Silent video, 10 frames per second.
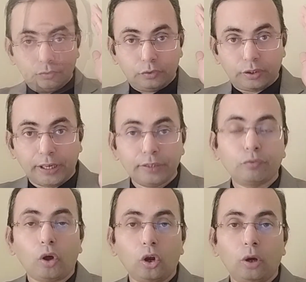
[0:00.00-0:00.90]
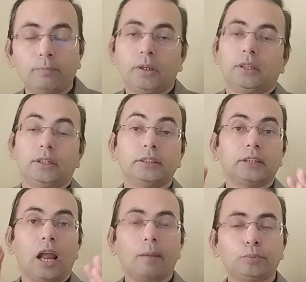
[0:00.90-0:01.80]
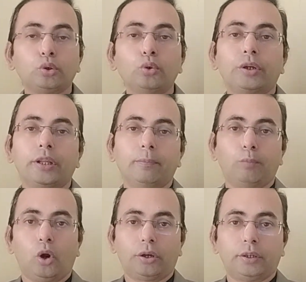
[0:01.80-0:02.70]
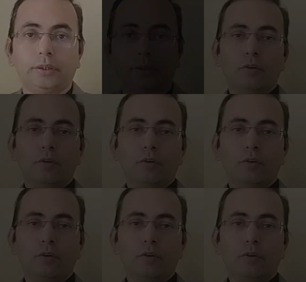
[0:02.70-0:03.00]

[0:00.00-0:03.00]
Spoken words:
Right follow up is absolutely important.